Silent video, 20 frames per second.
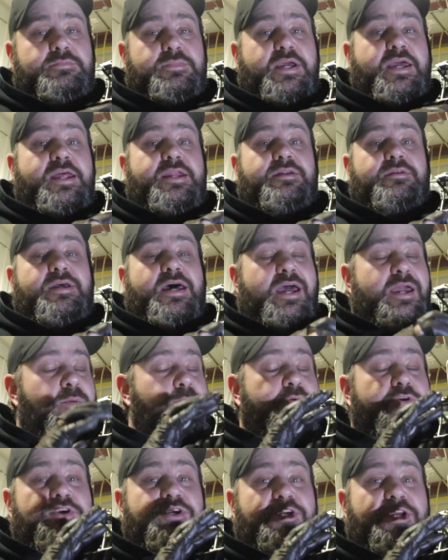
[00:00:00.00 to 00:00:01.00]
And I
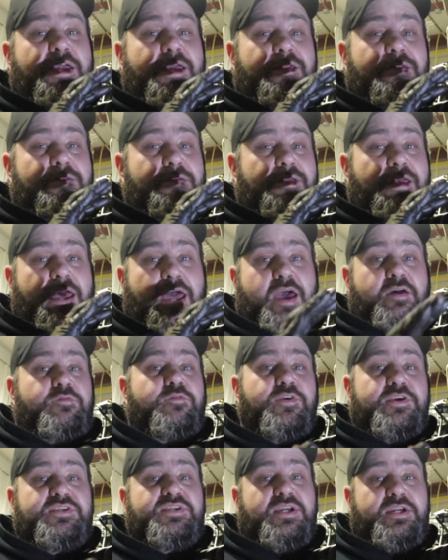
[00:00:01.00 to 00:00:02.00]
appreciate
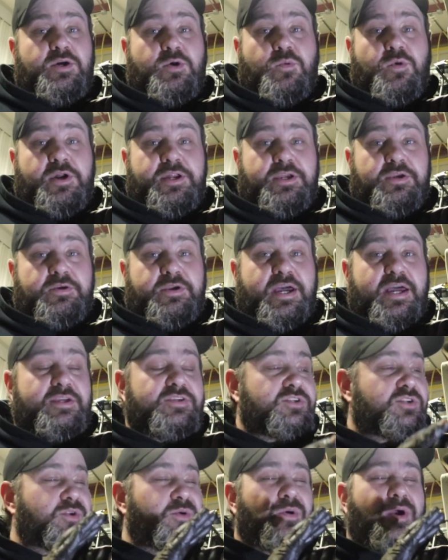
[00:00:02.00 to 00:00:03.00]
every single one of you
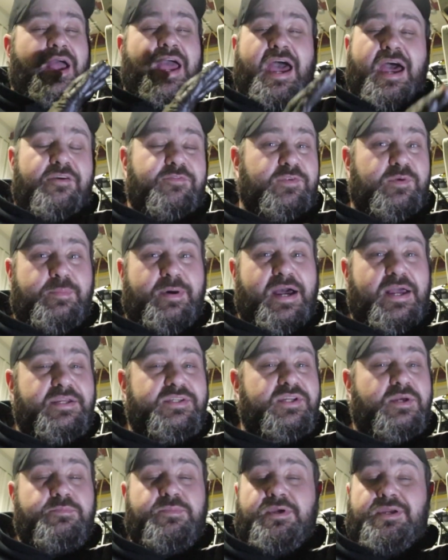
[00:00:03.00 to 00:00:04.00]
guys. You don't have to buy
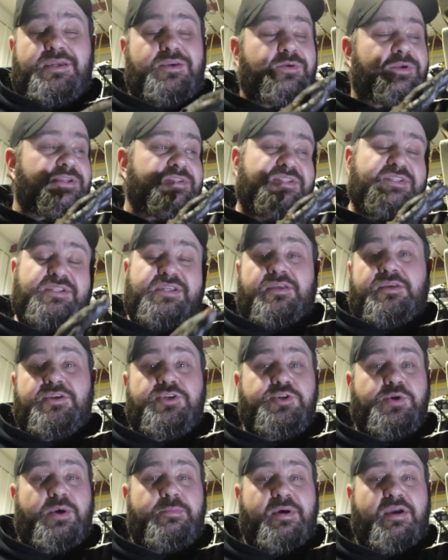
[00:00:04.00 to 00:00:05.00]
something. You can still
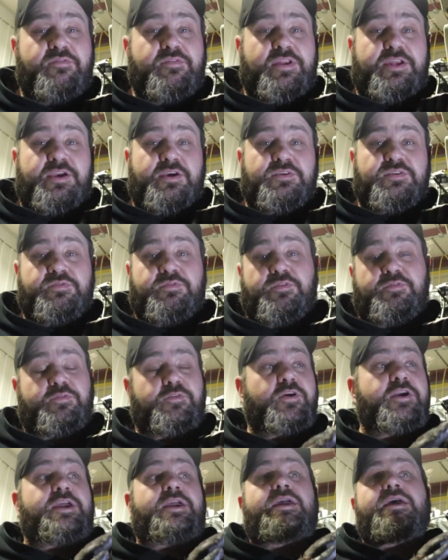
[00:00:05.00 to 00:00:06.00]
enjoy my videos for
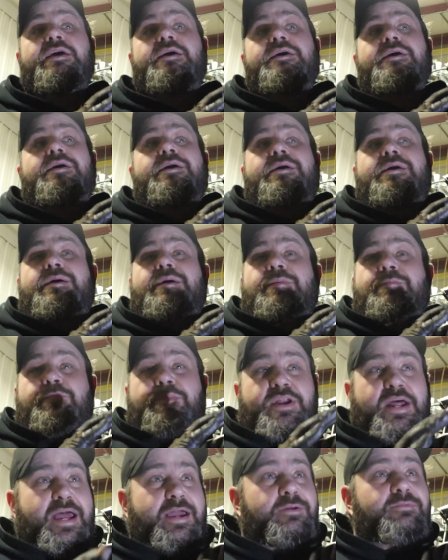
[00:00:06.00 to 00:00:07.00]
free,
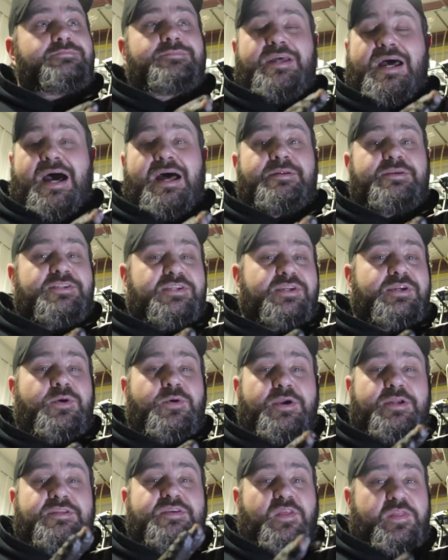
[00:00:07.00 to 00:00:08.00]
but I'm honestly
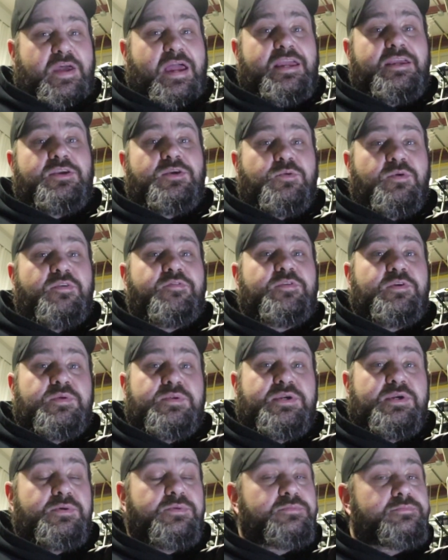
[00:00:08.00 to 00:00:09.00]
going to thank you if
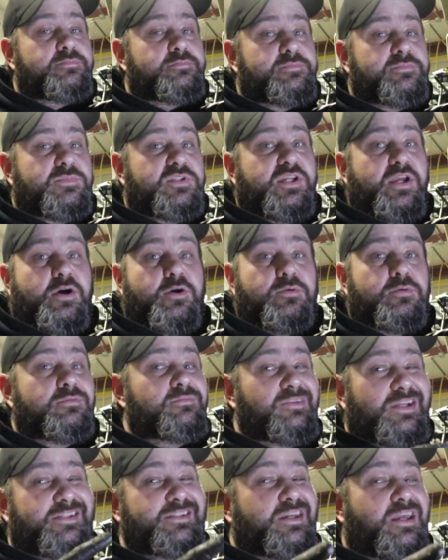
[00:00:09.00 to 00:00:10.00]
you do. So
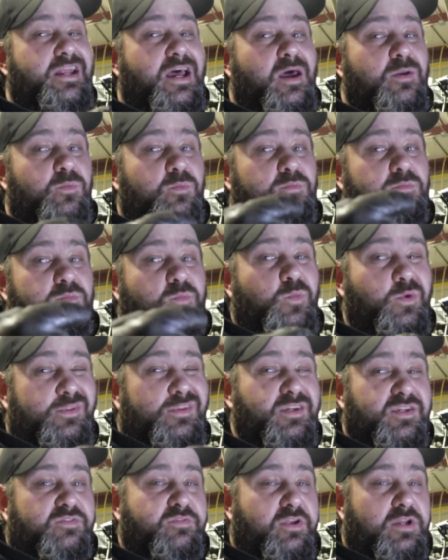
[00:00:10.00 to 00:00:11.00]
let's get on
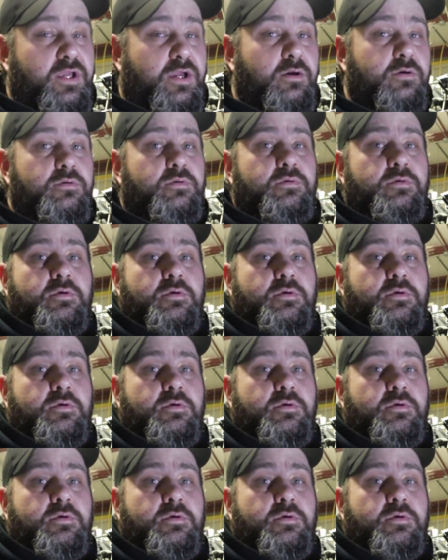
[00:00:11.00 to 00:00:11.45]
with this video.